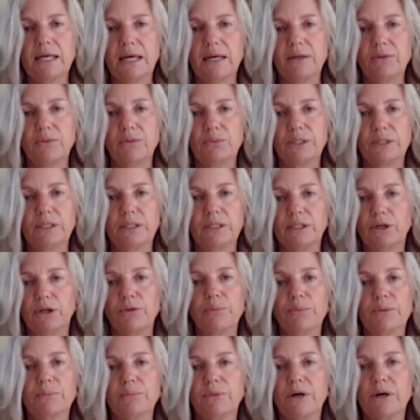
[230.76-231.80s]
that really
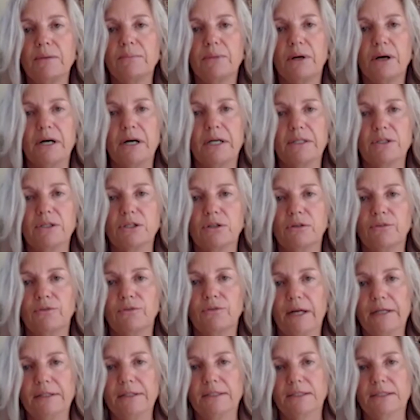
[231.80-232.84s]
opened my mind to the
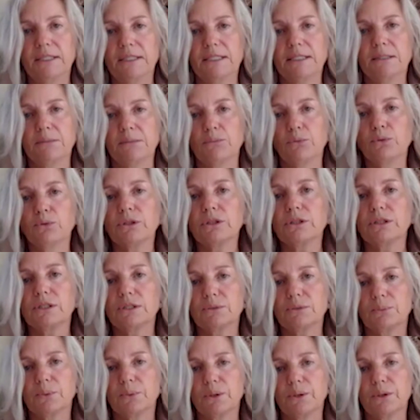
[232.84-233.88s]
fact that there's more to
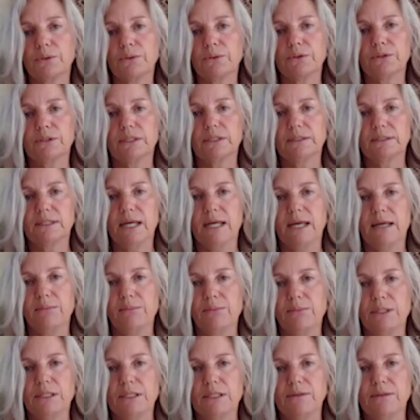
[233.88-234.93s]
this world than can
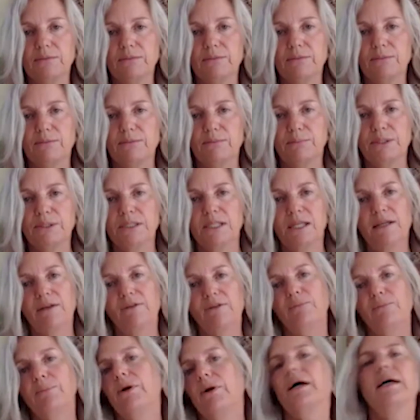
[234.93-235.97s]
be
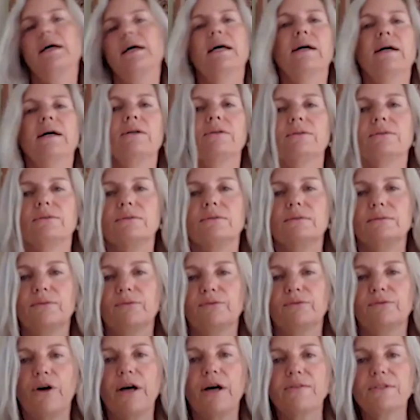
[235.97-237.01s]
perceived by our
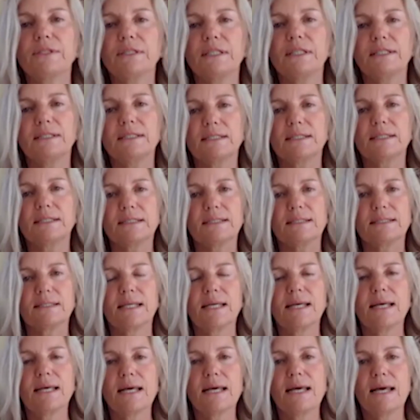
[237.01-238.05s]
5 senses.
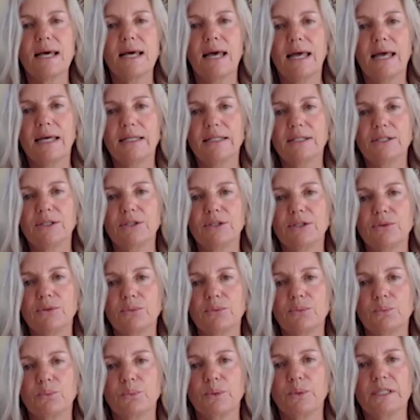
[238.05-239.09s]
And
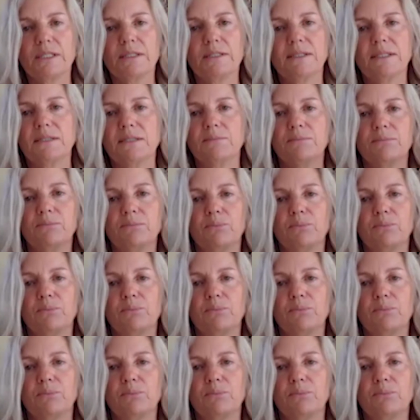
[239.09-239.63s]
we